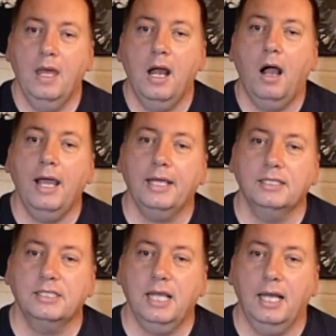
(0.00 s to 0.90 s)
I could
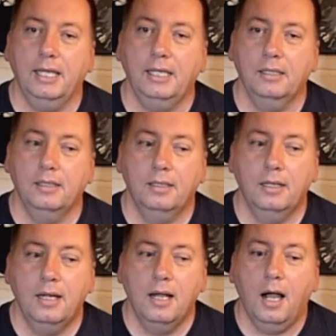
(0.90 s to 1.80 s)
say
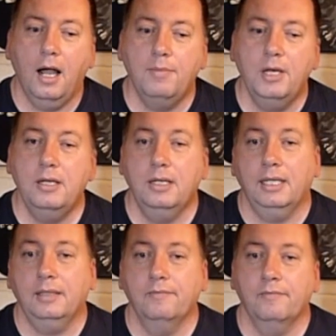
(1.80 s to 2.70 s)
I'm
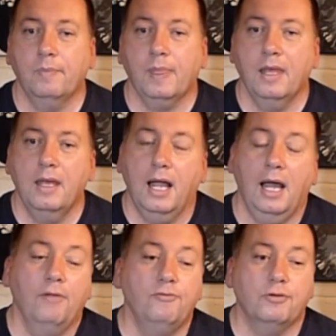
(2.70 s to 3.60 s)
earning
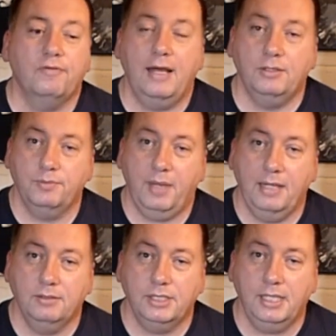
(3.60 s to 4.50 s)

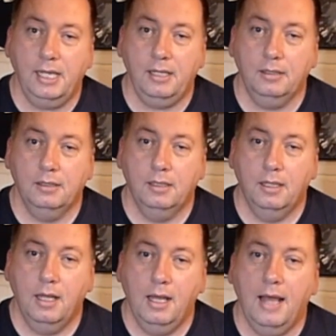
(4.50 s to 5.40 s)
£100,000 a year,
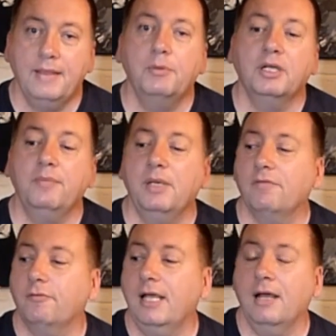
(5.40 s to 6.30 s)
and they would give me a
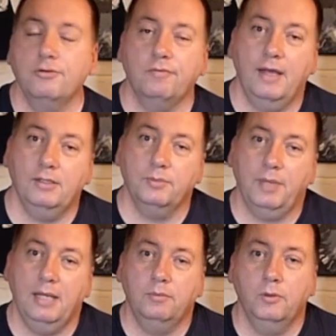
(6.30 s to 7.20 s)

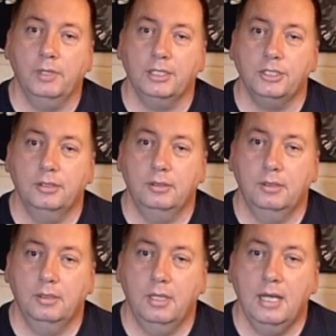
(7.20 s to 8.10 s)
£300,000 mortgage.
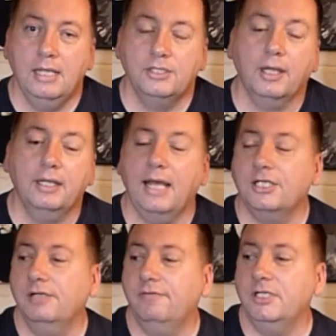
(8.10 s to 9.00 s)
So I could
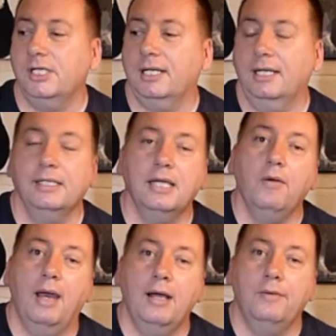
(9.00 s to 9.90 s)
actually physically go
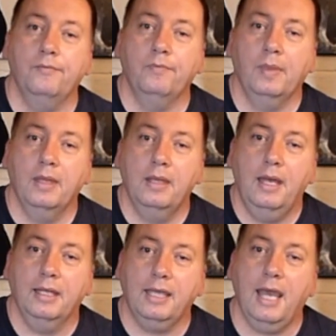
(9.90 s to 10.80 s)
out
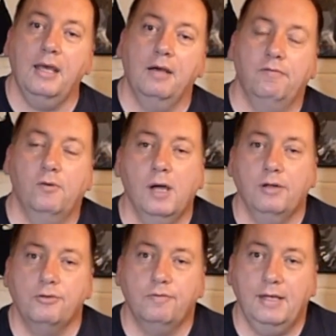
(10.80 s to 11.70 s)
and get a
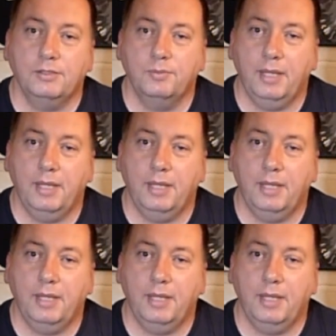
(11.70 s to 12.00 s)
£400,000